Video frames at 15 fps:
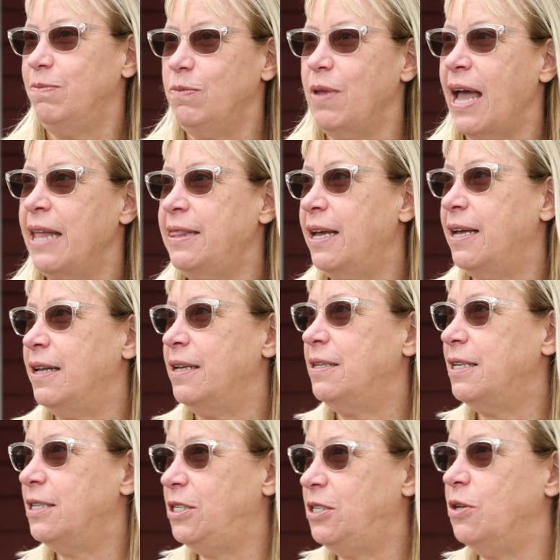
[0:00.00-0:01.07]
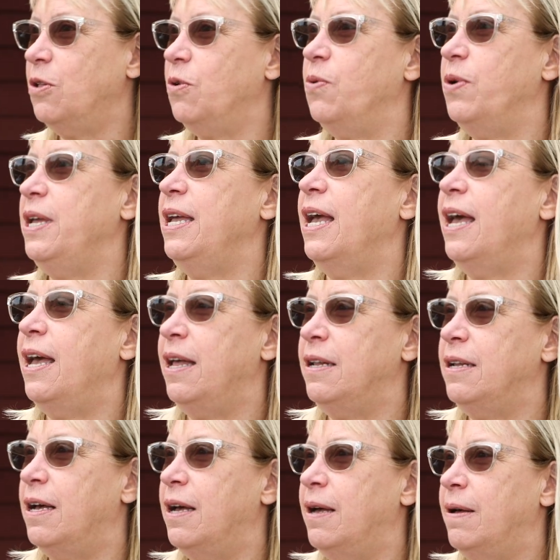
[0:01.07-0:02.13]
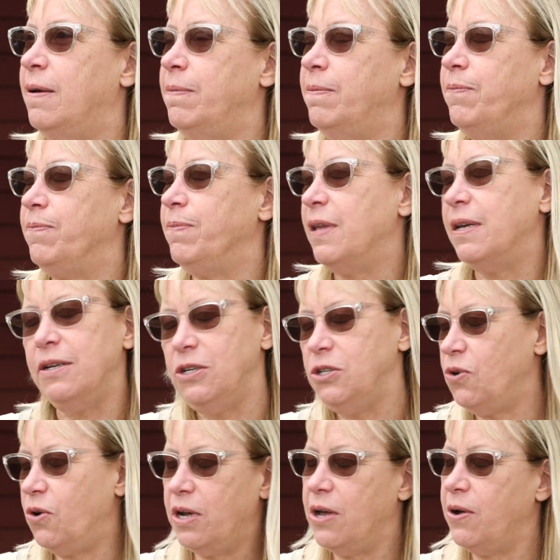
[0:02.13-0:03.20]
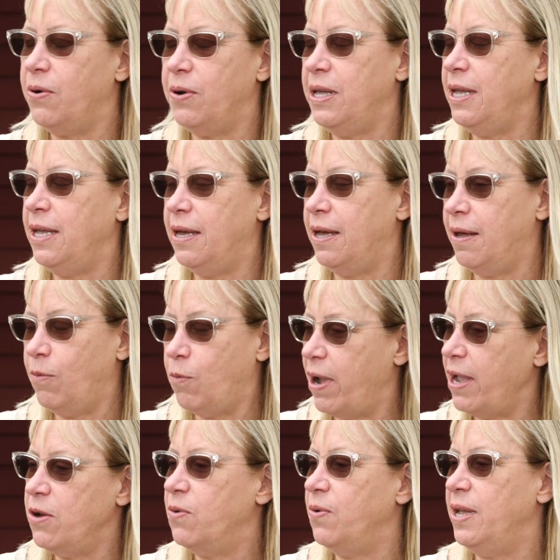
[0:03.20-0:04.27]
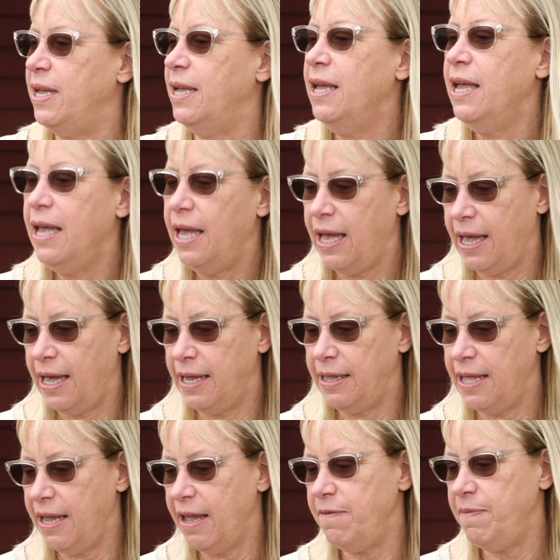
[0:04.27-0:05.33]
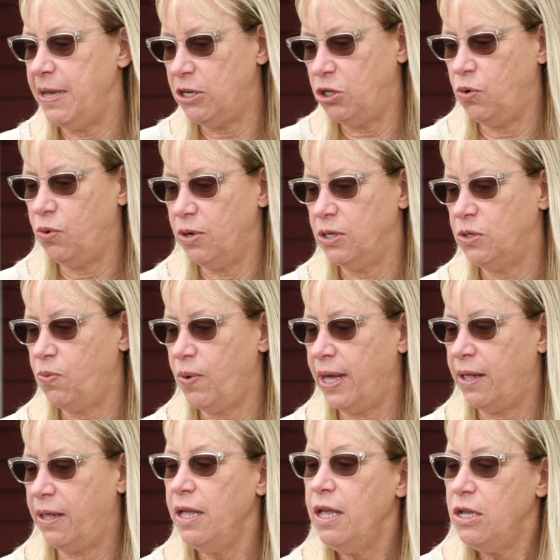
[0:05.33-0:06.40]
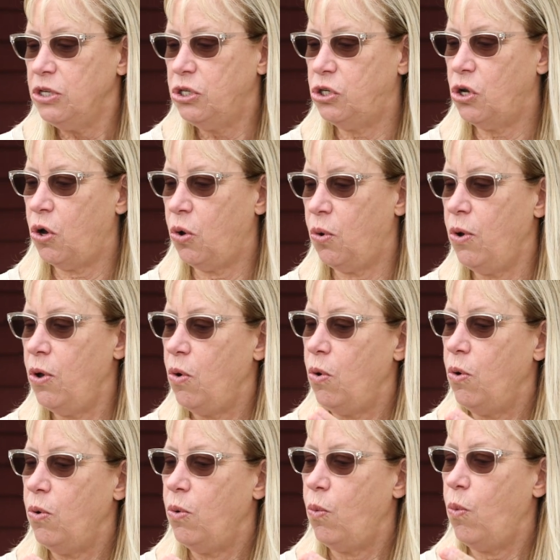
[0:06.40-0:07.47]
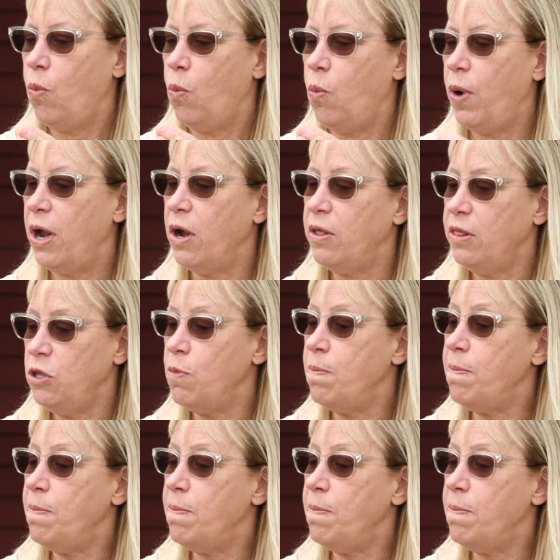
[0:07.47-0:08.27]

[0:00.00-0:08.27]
at the distillery and um, Door County uh, Winery, and they gave me a tour as well. So, where you